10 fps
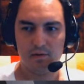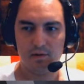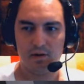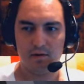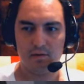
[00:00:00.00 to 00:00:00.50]
I
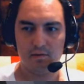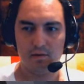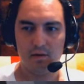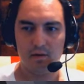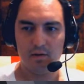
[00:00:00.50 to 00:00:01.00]
don't know.
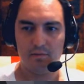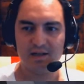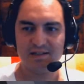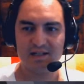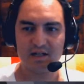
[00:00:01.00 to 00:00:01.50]
Why
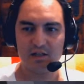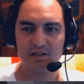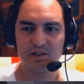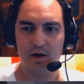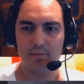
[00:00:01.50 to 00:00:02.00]
is that car
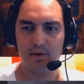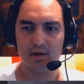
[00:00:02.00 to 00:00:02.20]
stopping?